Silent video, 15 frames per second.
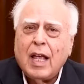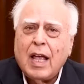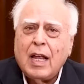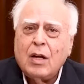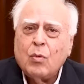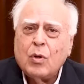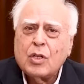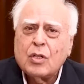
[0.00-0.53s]

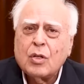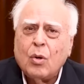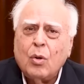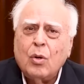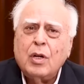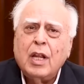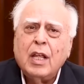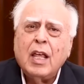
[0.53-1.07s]
and was
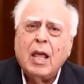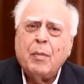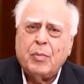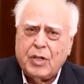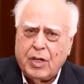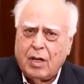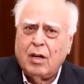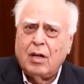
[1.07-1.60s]
holding a
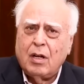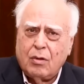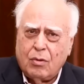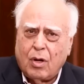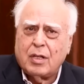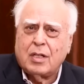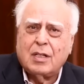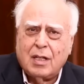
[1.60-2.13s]
particular
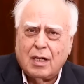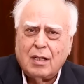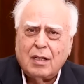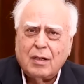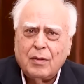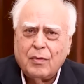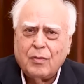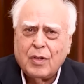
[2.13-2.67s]

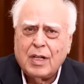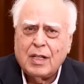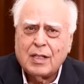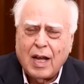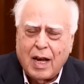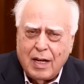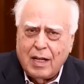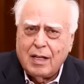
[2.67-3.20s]
roster for
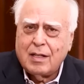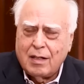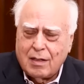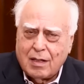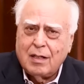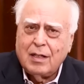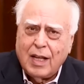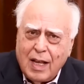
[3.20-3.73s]
deciding
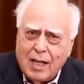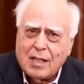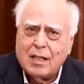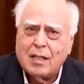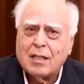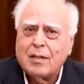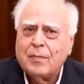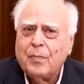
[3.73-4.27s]
certain
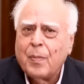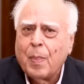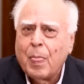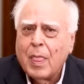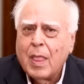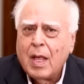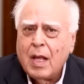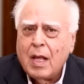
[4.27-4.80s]
cases.
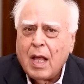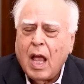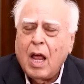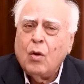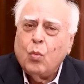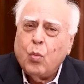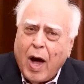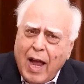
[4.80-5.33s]

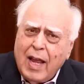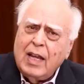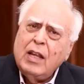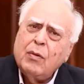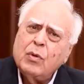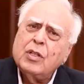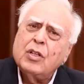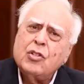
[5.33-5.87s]
And while
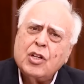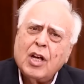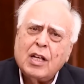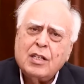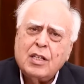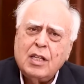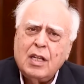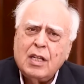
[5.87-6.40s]
he was a
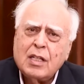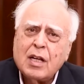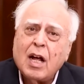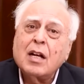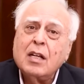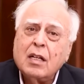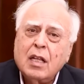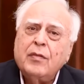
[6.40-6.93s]
judge, he
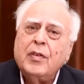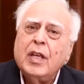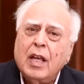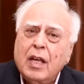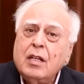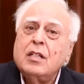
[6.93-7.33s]
started giving